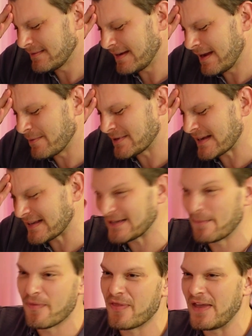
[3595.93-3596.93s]
It was like
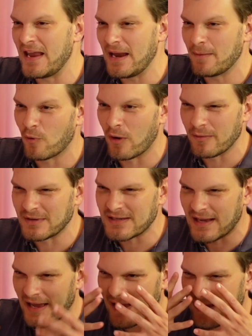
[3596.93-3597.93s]
some theme where it was
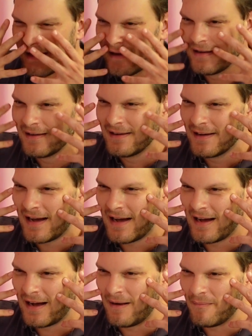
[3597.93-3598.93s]
like,
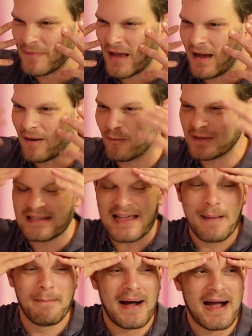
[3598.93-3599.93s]
what's the
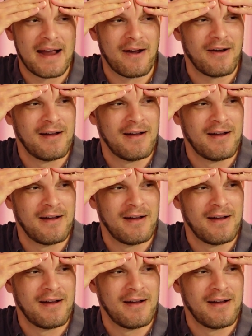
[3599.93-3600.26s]
empire?